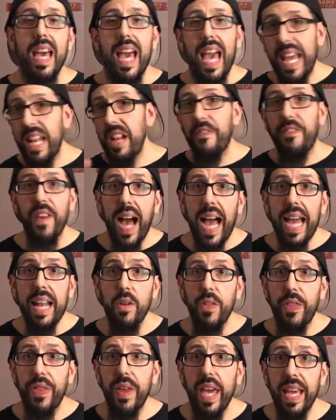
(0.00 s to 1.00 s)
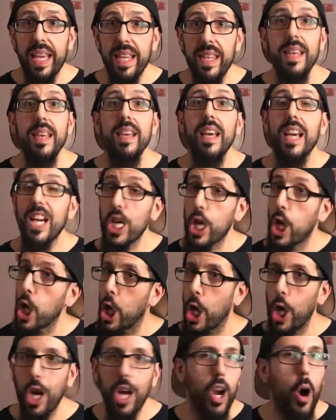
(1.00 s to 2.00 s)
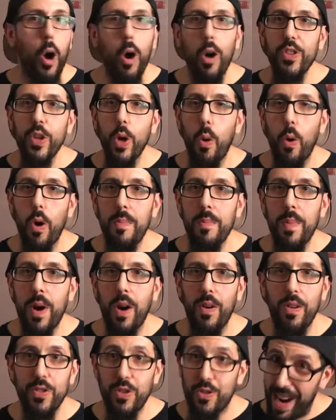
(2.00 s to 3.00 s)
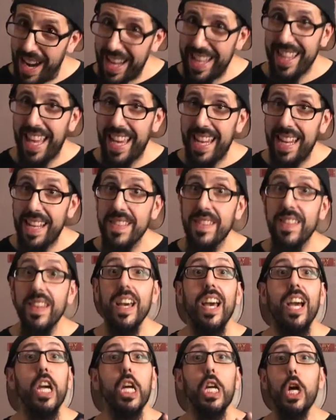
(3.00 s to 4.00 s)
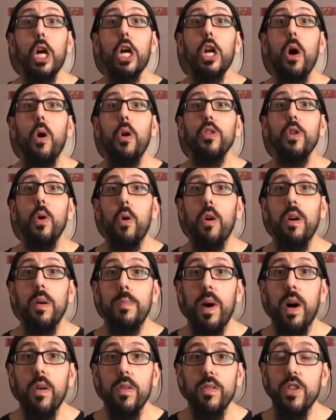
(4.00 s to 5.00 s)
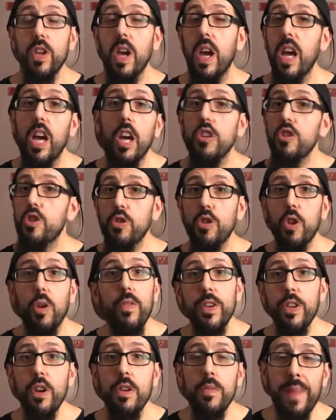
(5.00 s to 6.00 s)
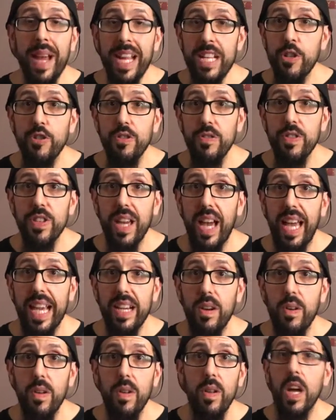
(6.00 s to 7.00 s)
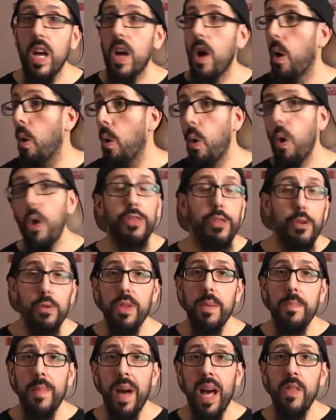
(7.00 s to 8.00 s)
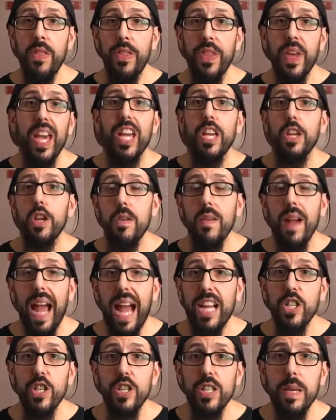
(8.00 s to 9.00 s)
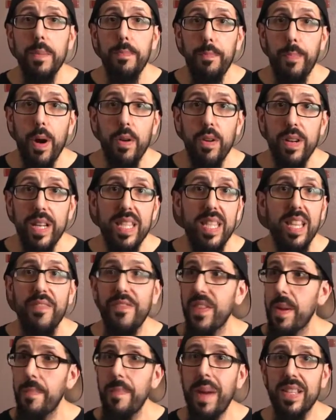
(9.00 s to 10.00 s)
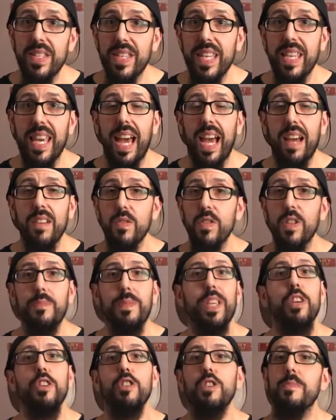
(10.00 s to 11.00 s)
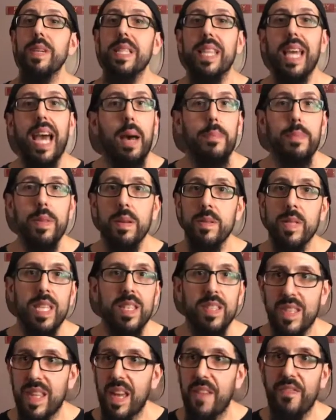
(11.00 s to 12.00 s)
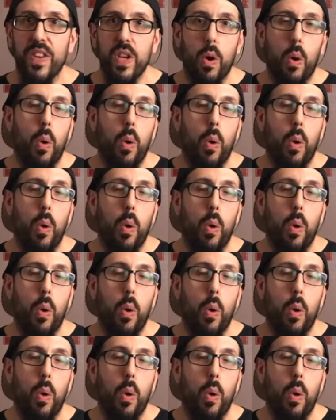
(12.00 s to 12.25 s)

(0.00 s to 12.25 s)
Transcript: And the final thing, good old hormones, right ladies? Good old hormones. So during your menstrual cycle, all through the month, you're actually burning different amounts of calories because your metabolism is different